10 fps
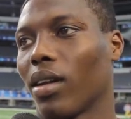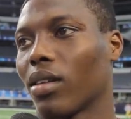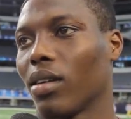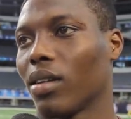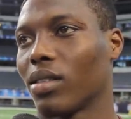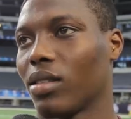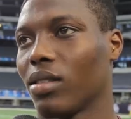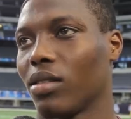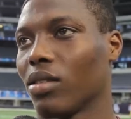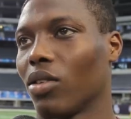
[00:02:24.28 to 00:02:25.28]
at the end of the
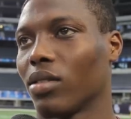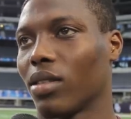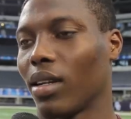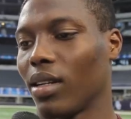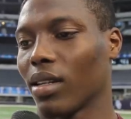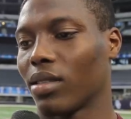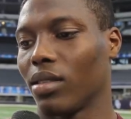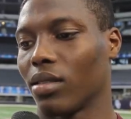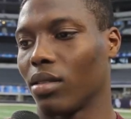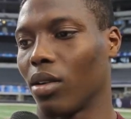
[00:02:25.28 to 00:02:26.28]
season. You go into that next
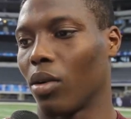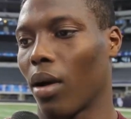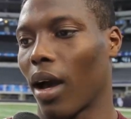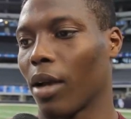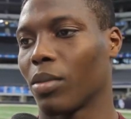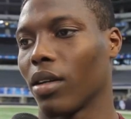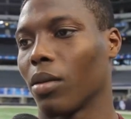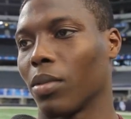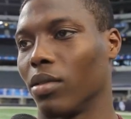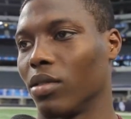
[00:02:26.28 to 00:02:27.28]
season, you know, hyped
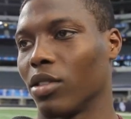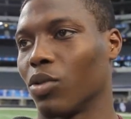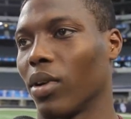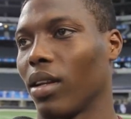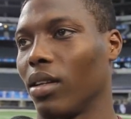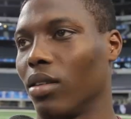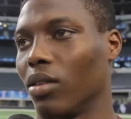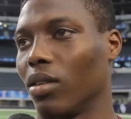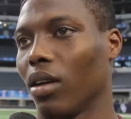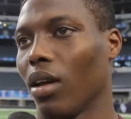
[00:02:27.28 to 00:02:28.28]
up and just ready, you
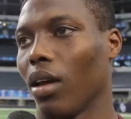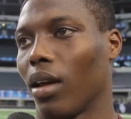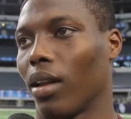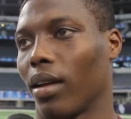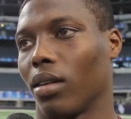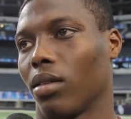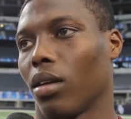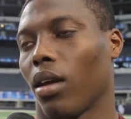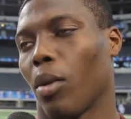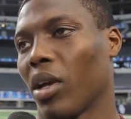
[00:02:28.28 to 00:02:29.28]
know. And, like,
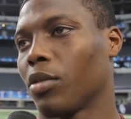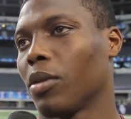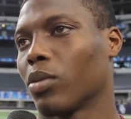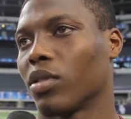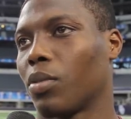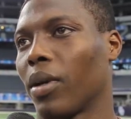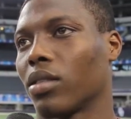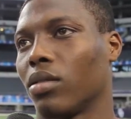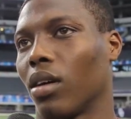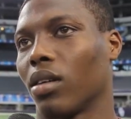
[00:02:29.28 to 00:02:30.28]
it makes people
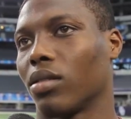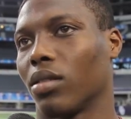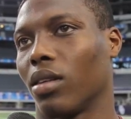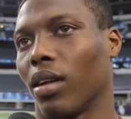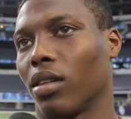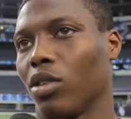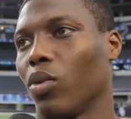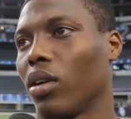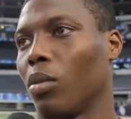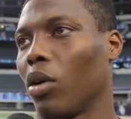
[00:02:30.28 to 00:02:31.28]
respect you, honestly. Like, you
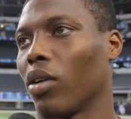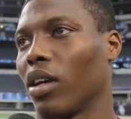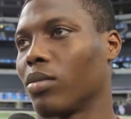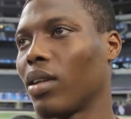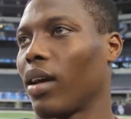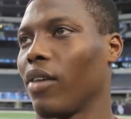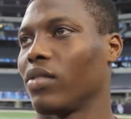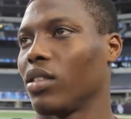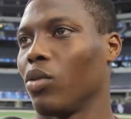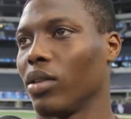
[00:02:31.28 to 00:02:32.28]
win in bowl games. Not every
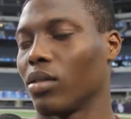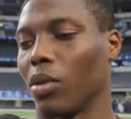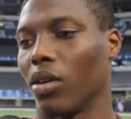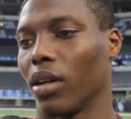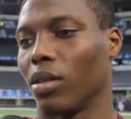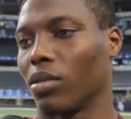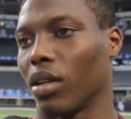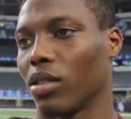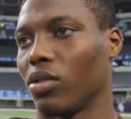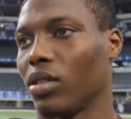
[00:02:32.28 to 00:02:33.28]
team wins bowl games.
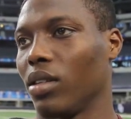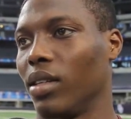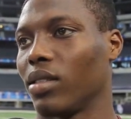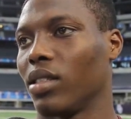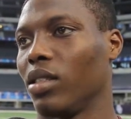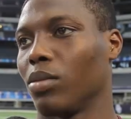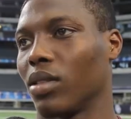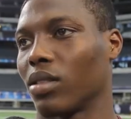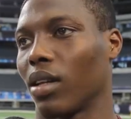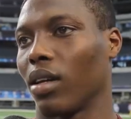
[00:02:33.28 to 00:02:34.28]
Like, you see good teams
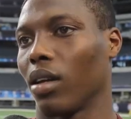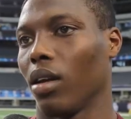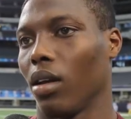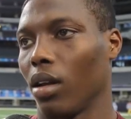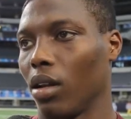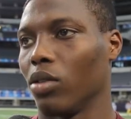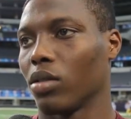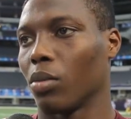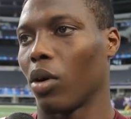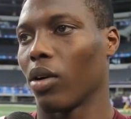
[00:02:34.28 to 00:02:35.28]
that's, like,
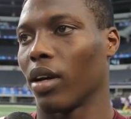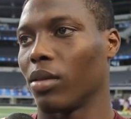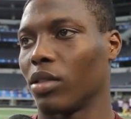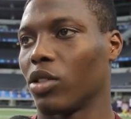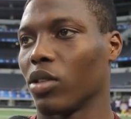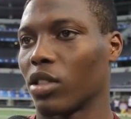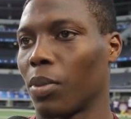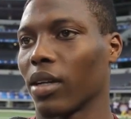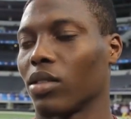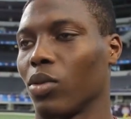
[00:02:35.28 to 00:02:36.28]
losing bowl games that you
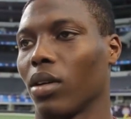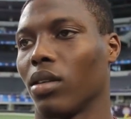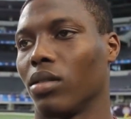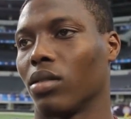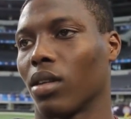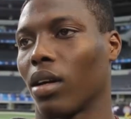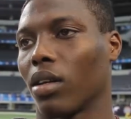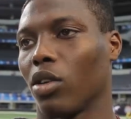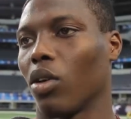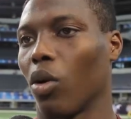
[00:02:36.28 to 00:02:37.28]
expect to win, and it's
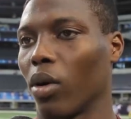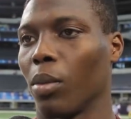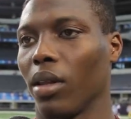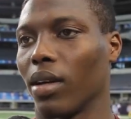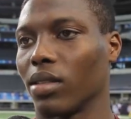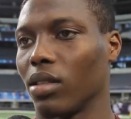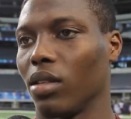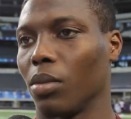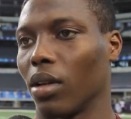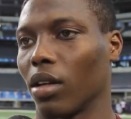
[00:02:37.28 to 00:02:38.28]
like you don't want to be that
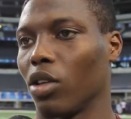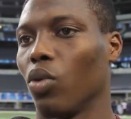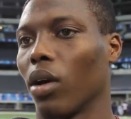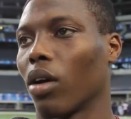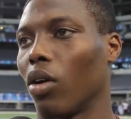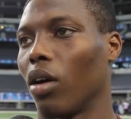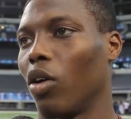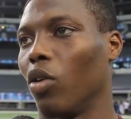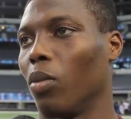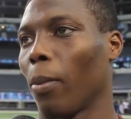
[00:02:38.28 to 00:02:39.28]
team, and like you want to go
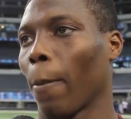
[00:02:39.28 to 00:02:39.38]
home